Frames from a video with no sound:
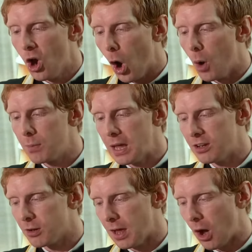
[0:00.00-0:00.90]

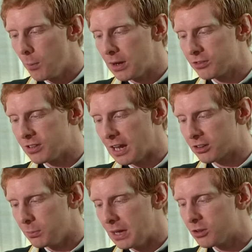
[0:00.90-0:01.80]
omnes
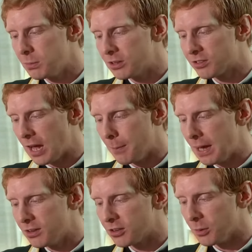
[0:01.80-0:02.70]
delectamentum in se
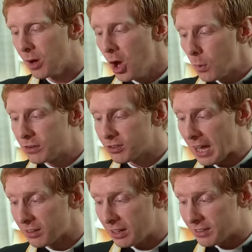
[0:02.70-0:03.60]
habentum, which is
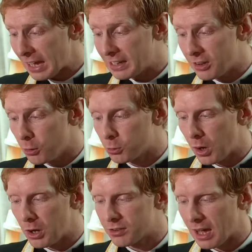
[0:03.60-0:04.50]
exactly those
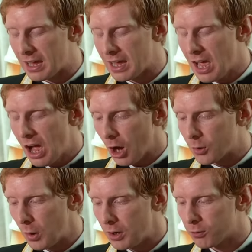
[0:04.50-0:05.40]
words I, I
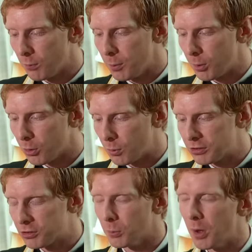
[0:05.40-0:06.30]
quoted from the Book of
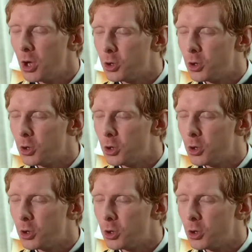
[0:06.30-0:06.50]
Wisdom.